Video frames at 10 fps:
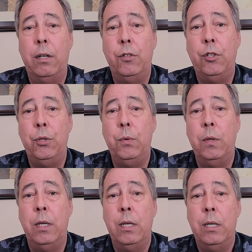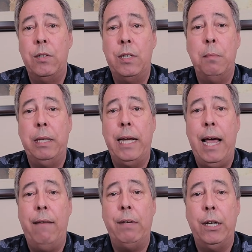to simply
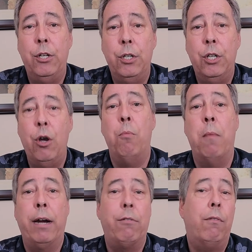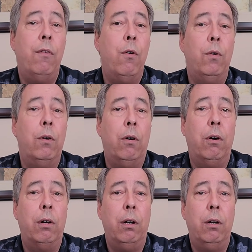having no microphone
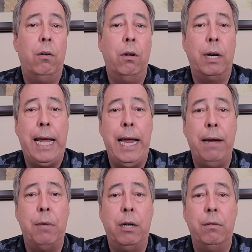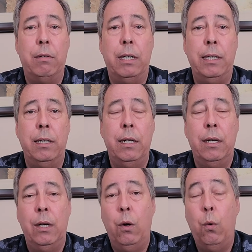on a camera, right?
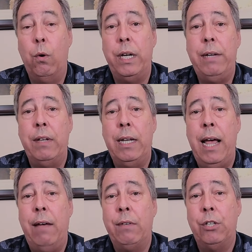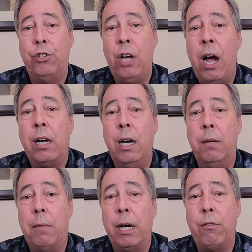Or even having a
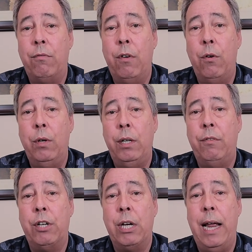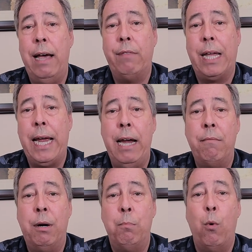shotgun microphone if you're going to have the
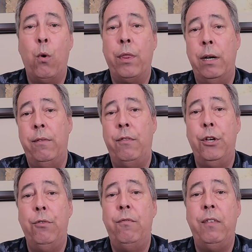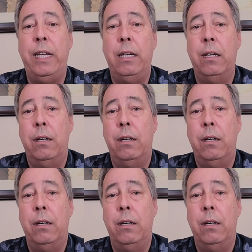camera more than a few feet